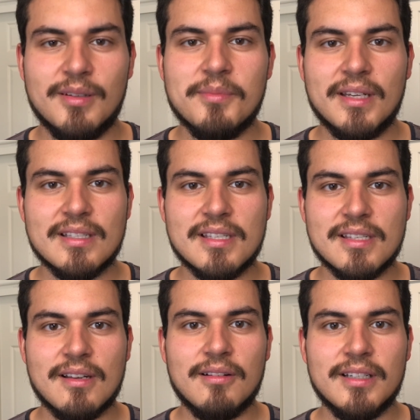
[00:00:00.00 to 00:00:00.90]
Because this
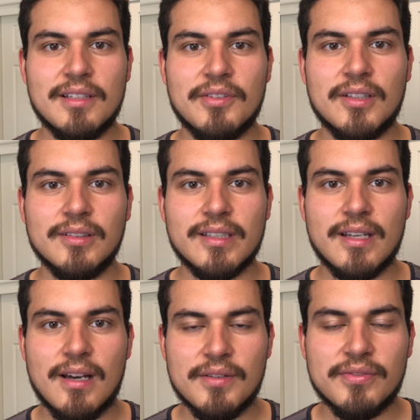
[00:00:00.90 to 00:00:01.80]
is already difficult
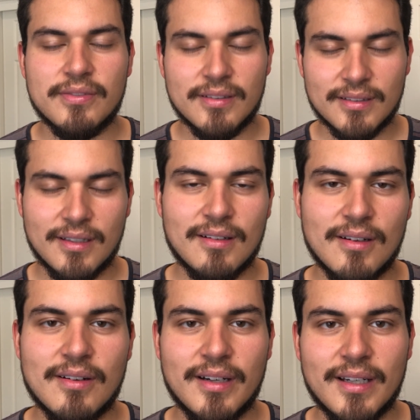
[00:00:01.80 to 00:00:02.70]
enough, you know,
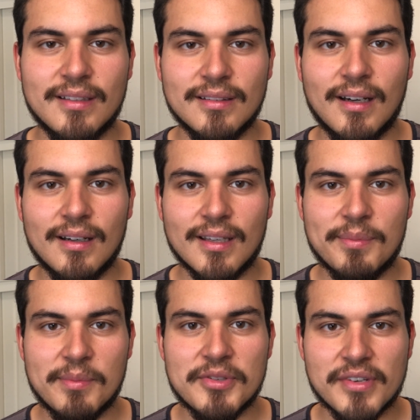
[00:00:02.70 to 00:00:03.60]
go ahead and
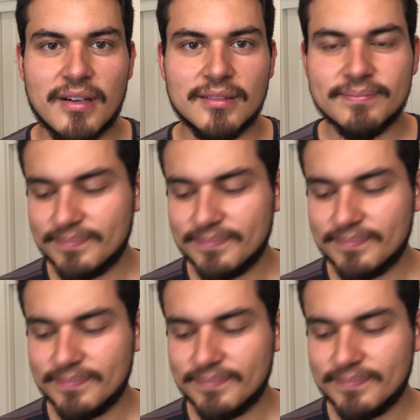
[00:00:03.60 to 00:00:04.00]
keep the music on.